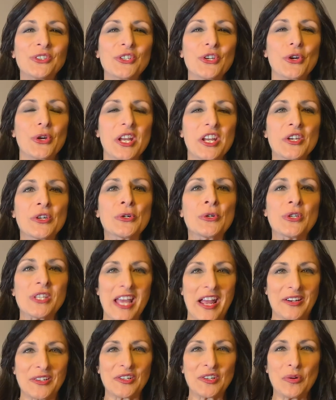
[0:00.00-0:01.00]
your inner
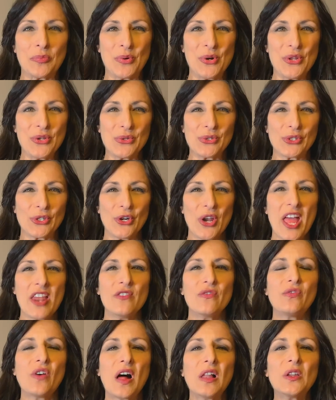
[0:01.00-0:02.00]
technical producer
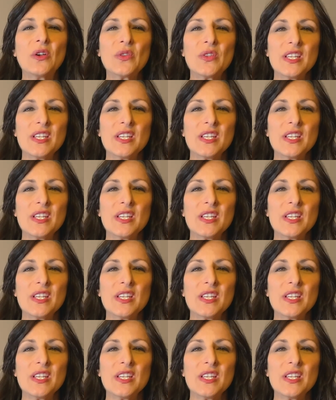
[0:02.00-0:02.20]
and follow